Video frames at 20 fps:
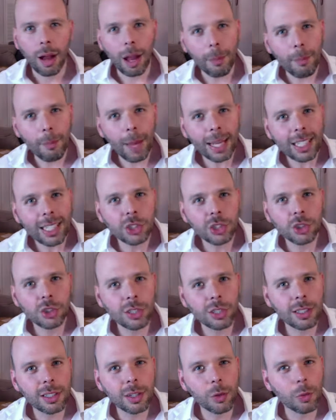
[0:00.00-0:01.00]
I
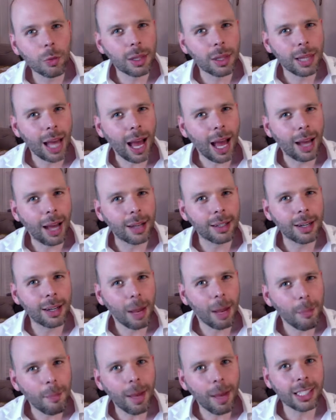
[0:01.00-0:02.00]
managed to deal with that.
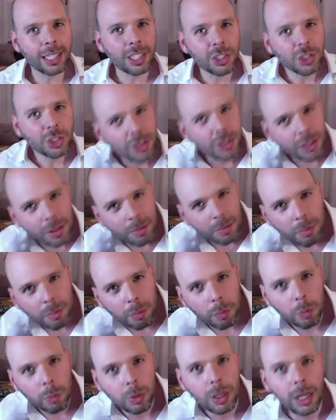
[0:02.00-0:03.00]
I managed to
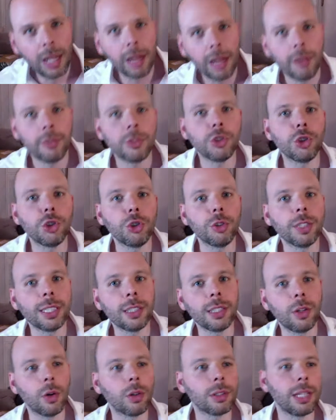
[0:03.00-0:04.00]
live
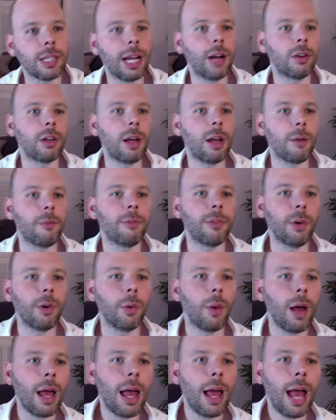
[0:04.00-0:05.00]
during lockdown and
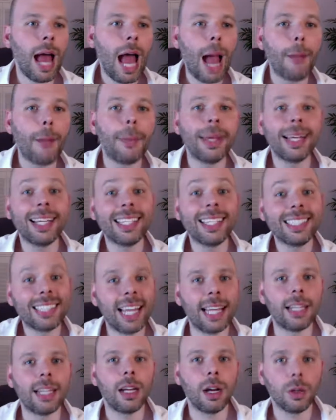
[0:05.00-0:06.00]
feel happy and
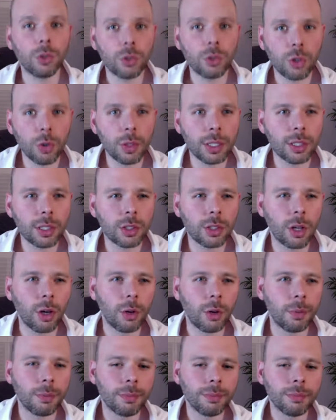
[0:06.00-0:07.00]
content I was doing
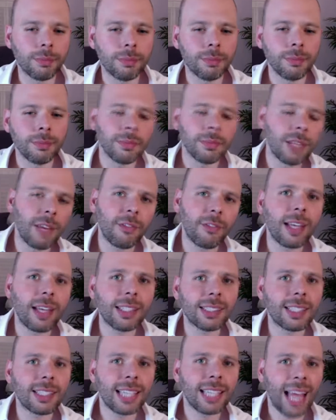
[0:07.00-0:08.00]
so. If
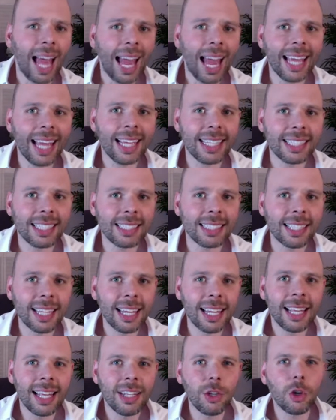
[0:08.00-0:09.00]
that's the case,
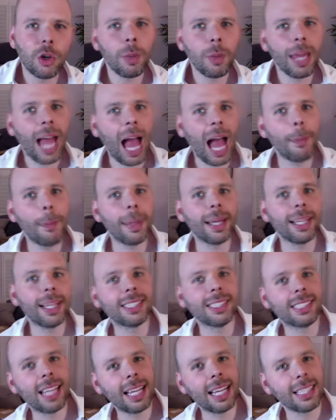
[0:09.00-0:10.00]
you could be happy and
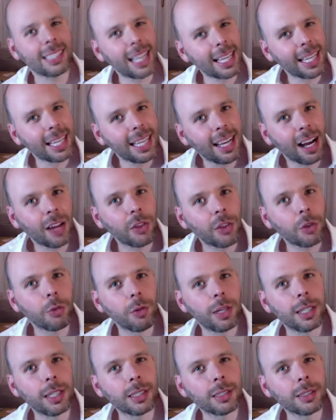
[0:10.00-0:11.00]
content taking other
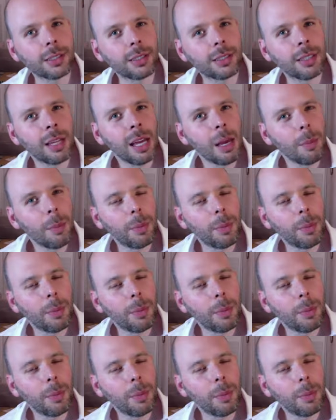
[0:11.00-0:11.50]
risks.